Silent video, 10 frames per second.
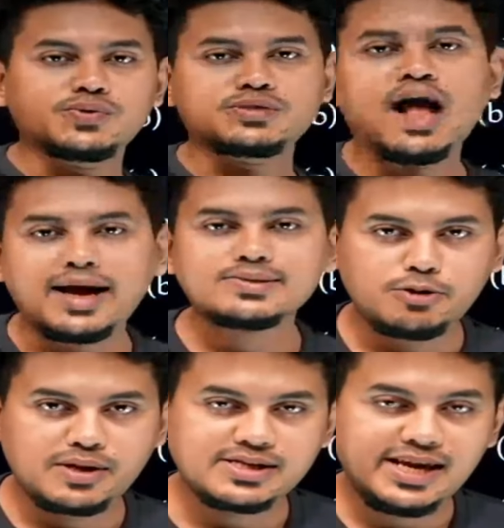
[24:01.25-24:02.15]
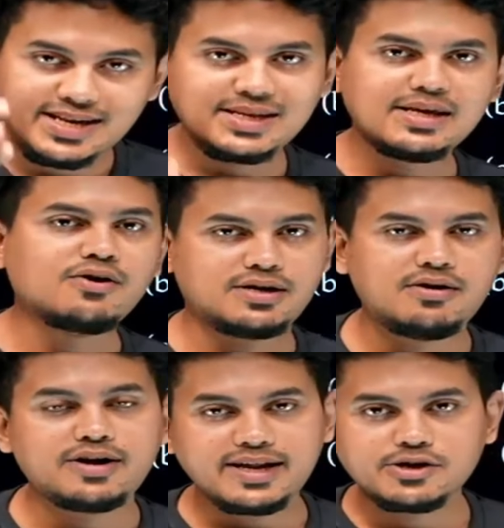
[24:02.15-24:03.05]
shows higher solubility in descending
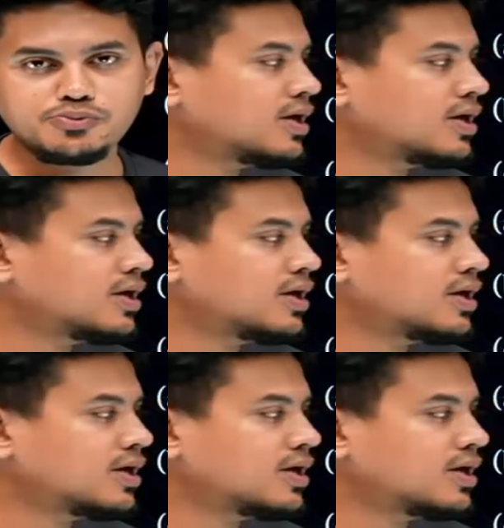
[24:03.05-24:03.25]
order or in a